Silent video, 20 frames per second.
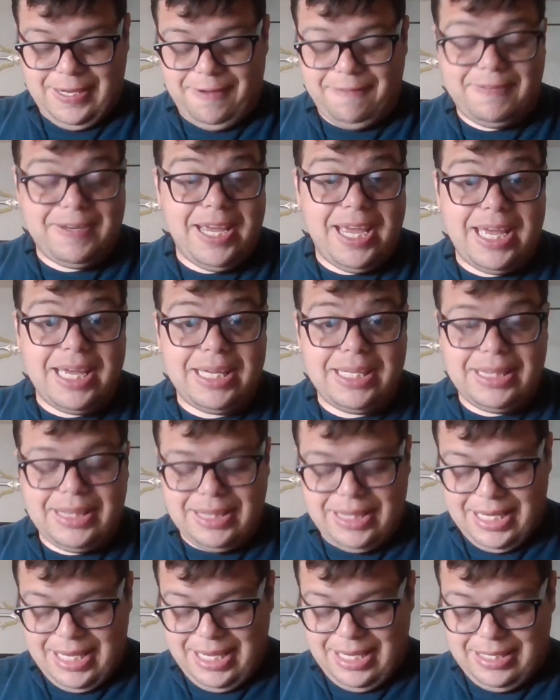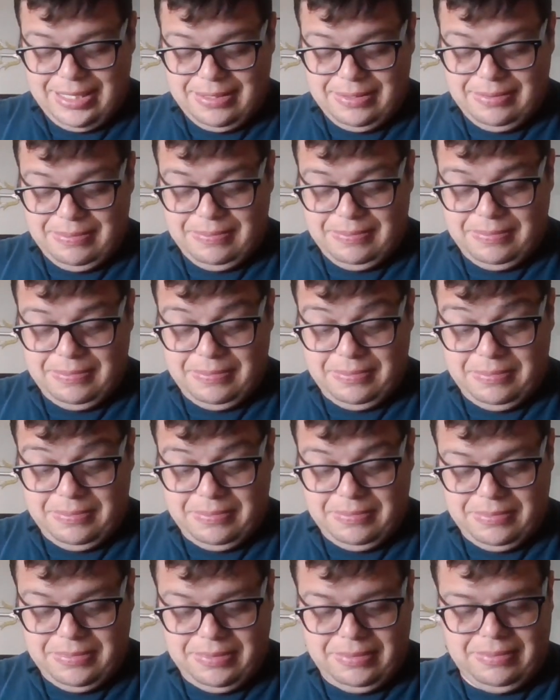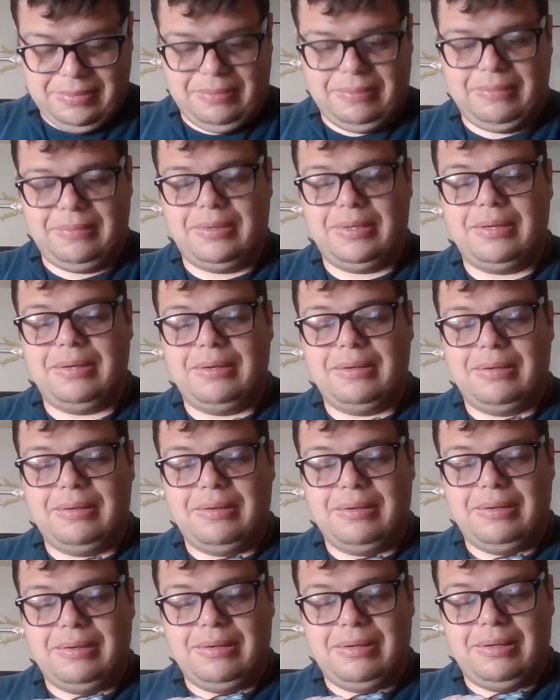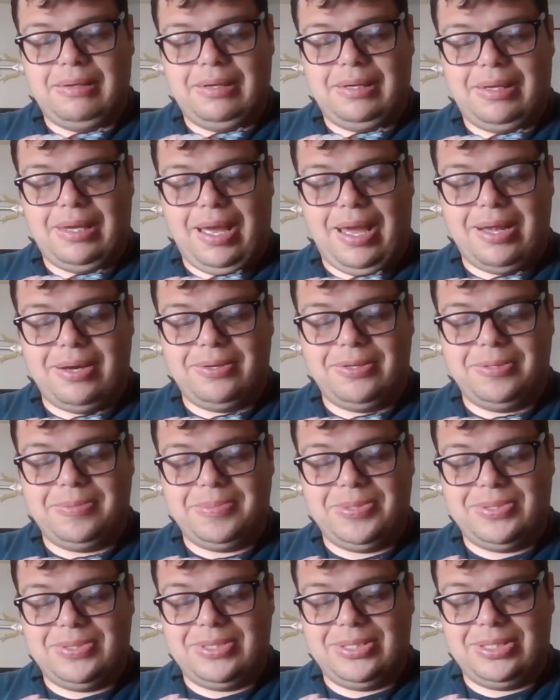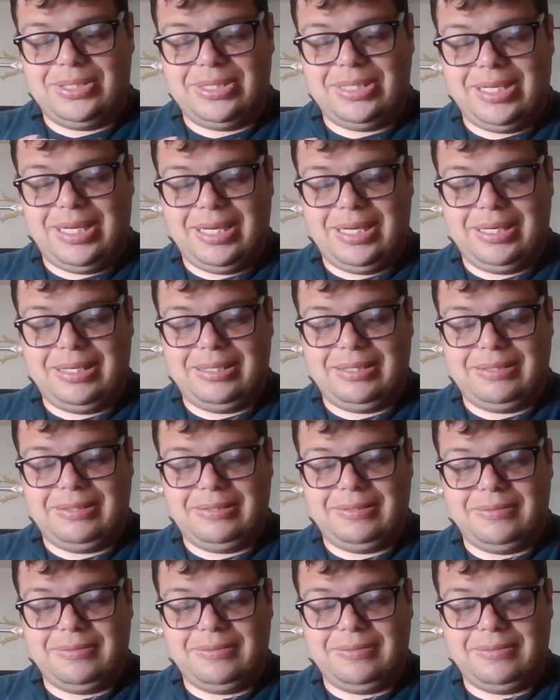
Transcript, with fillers: If not, then hmm, kind of almost looks like